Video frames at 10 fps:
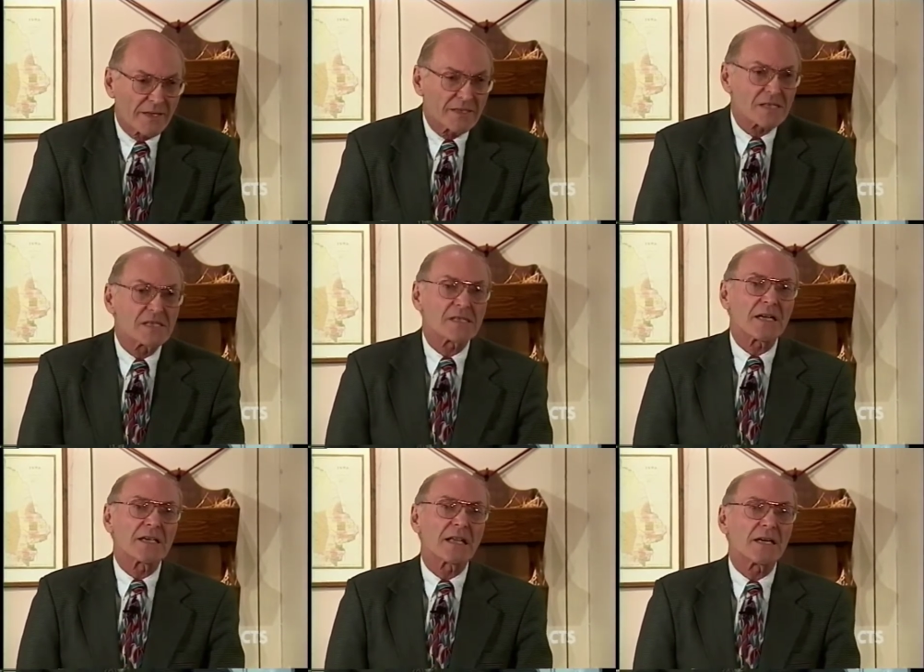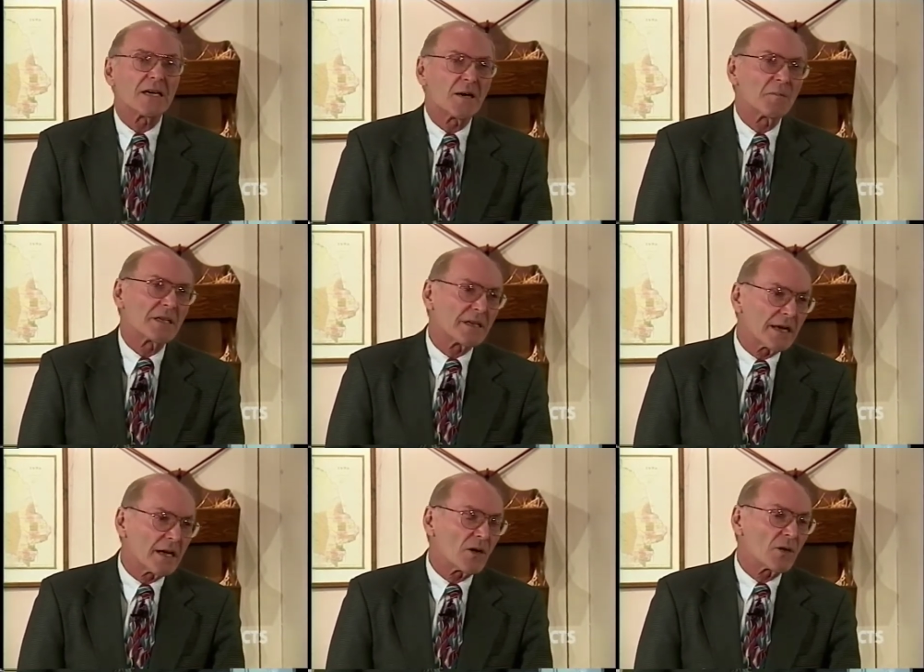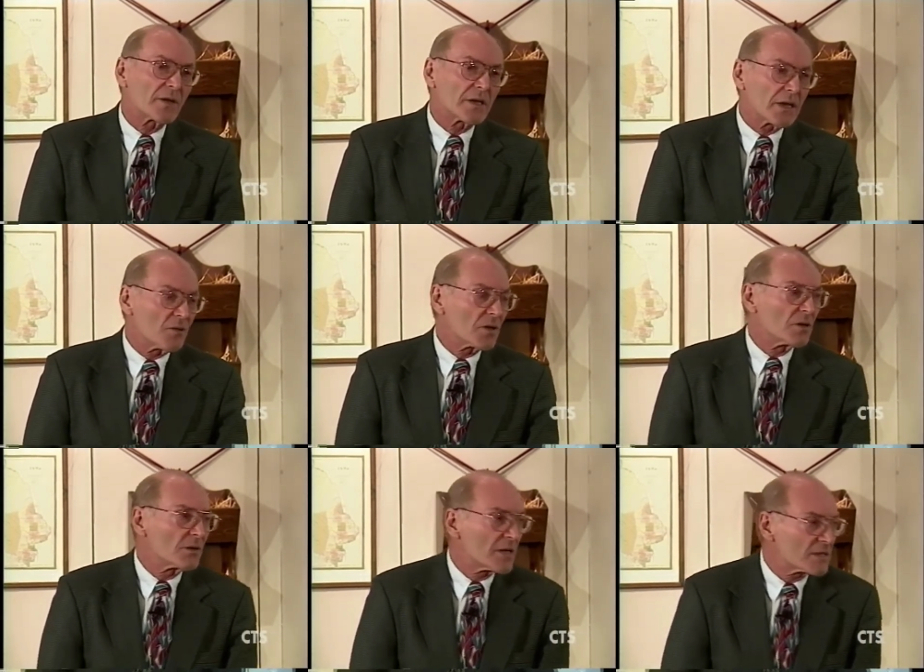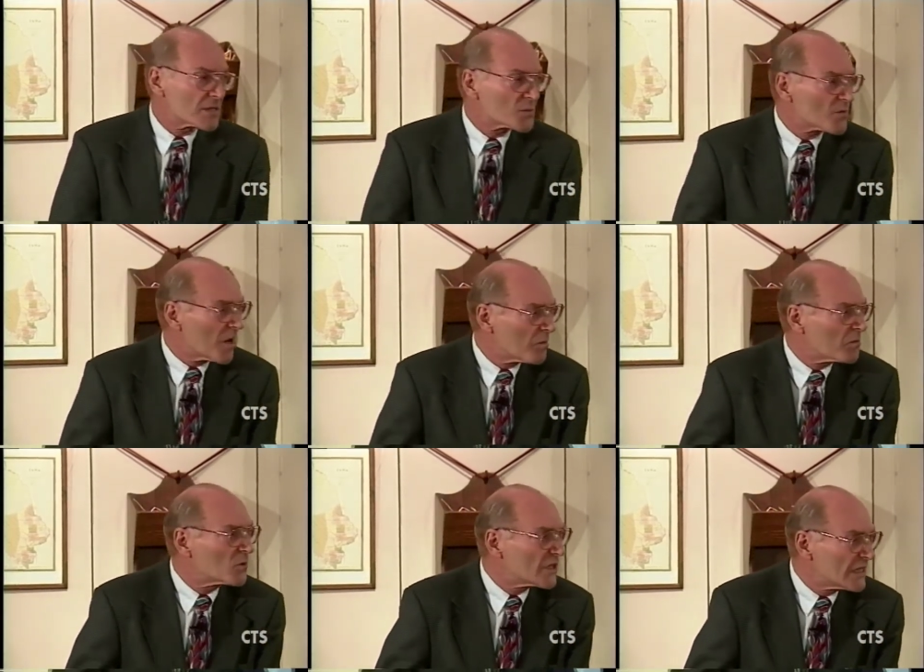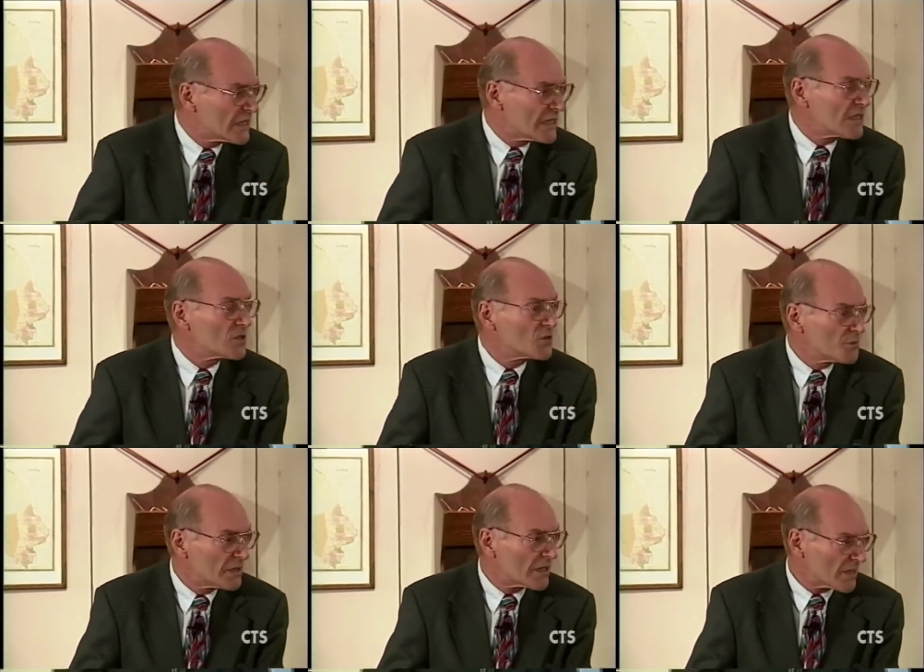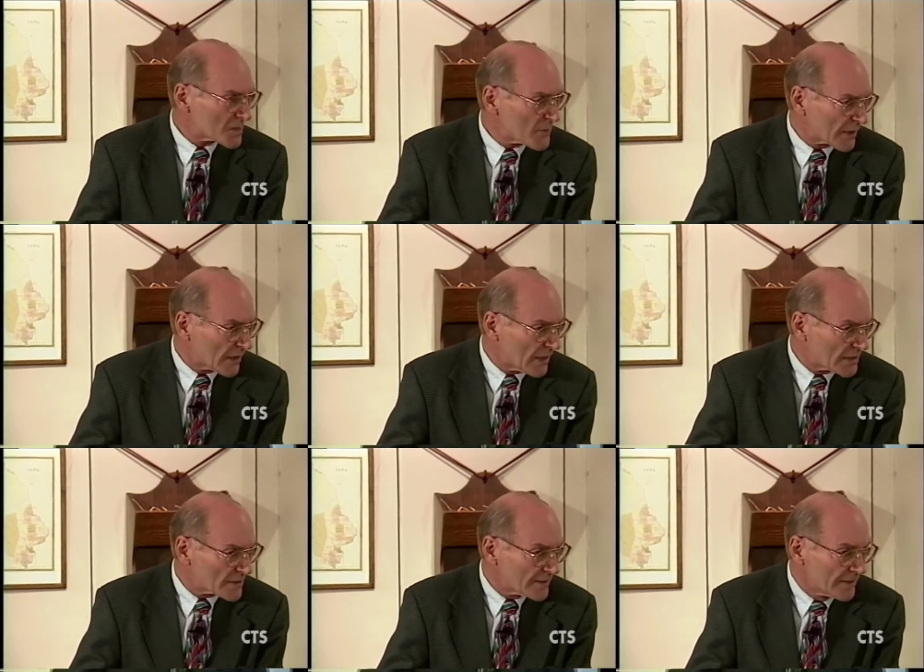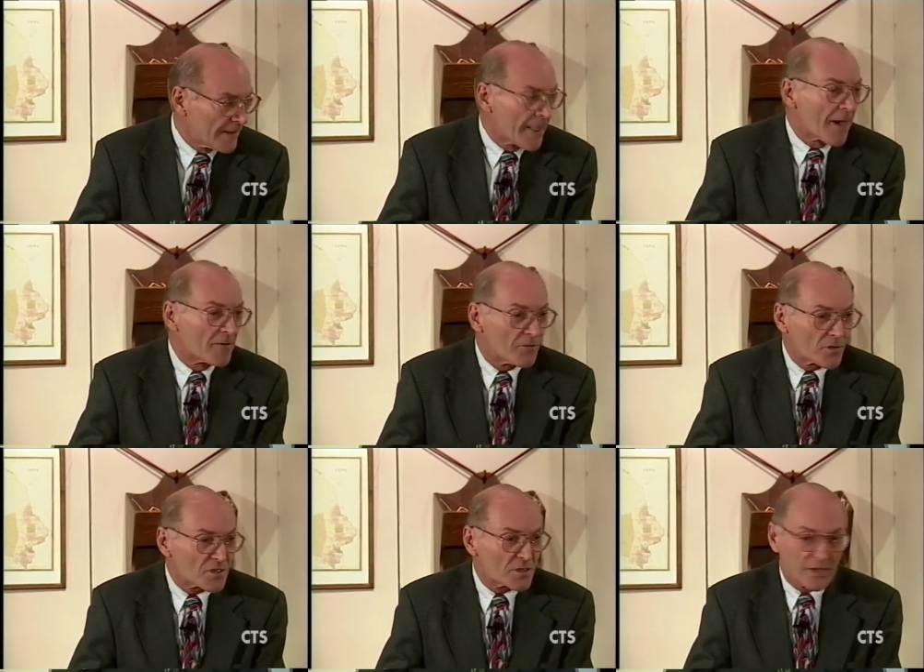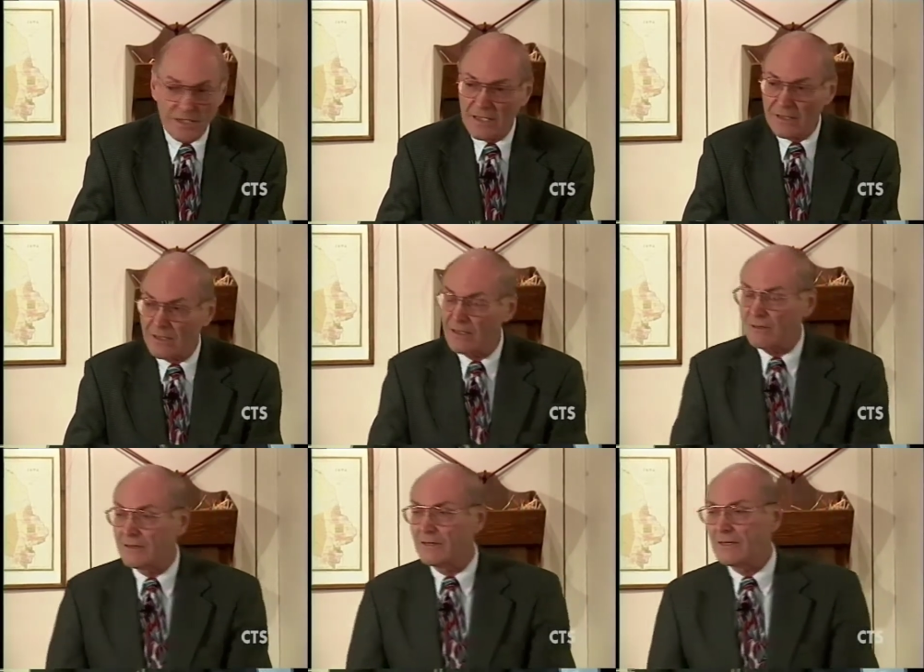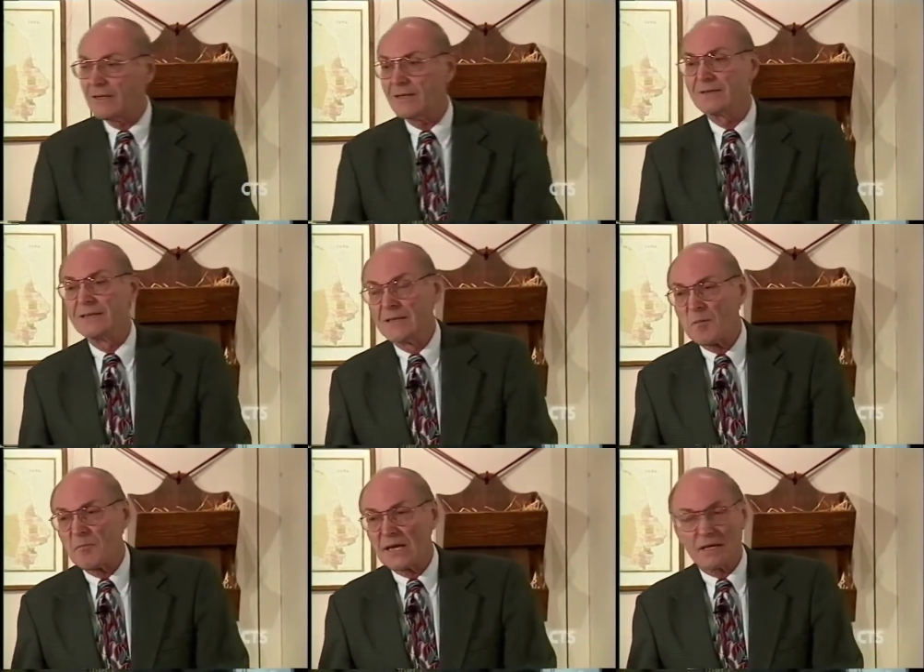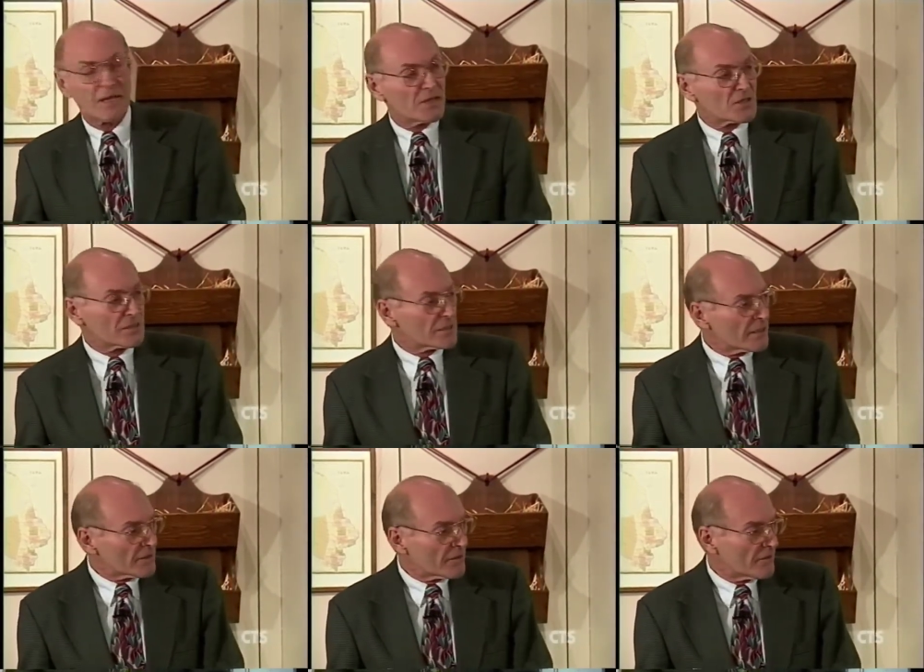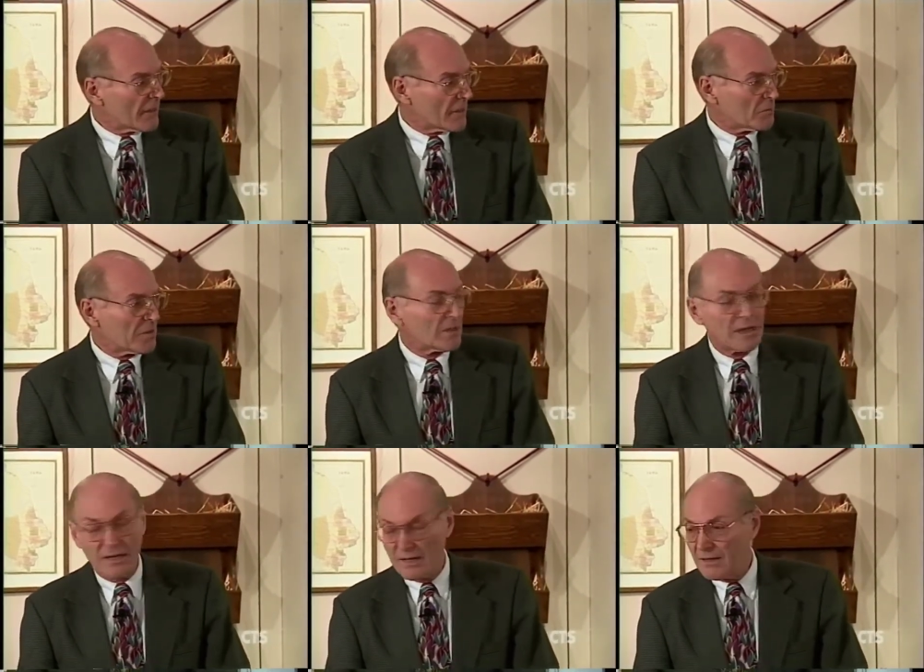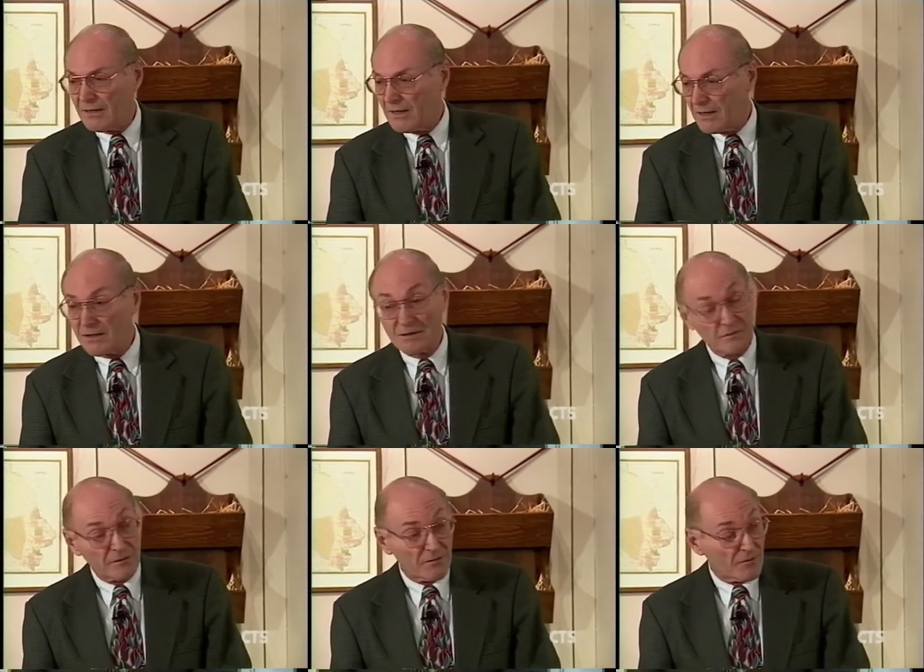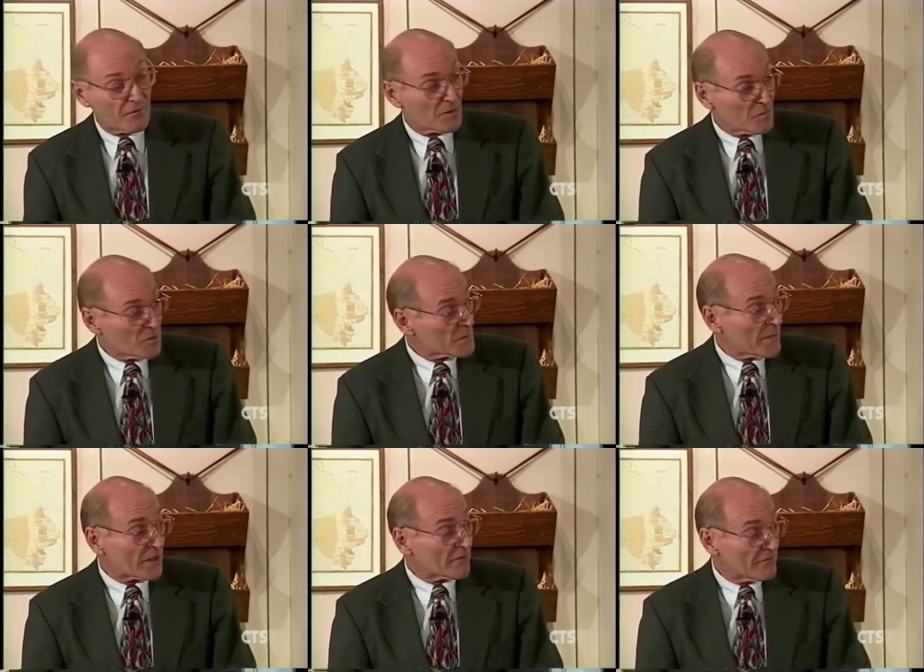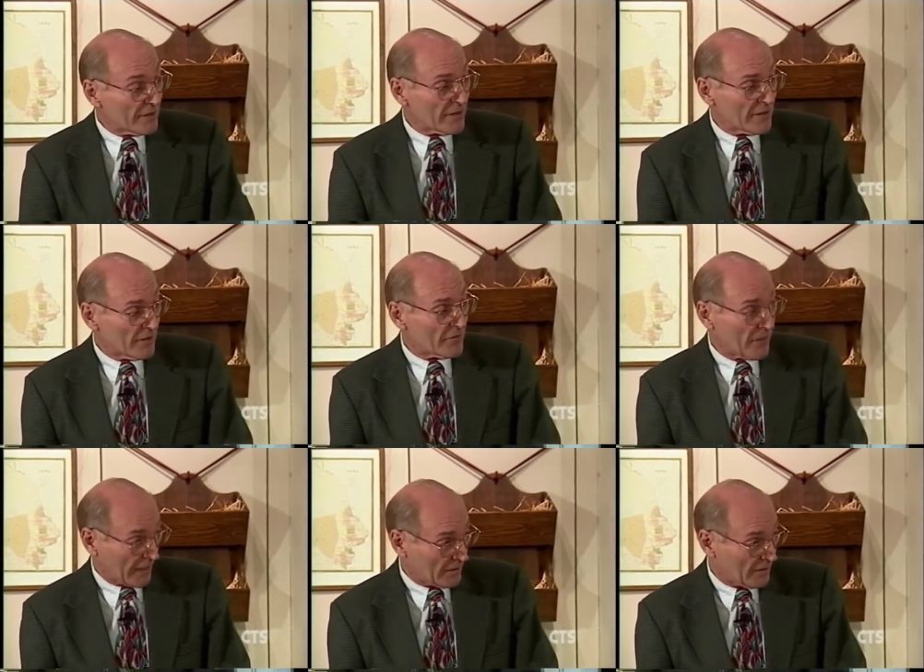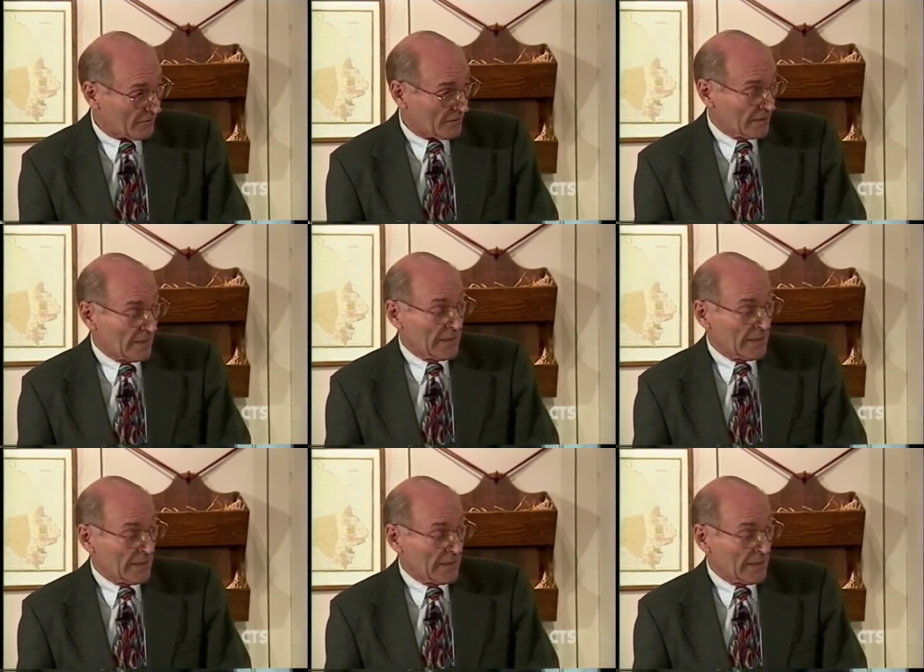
it is uncommon now that anyone who has this problem would need to be hospitalized. Fortunately, the, the uh, medications that are available uh, are, for the most part, very effective.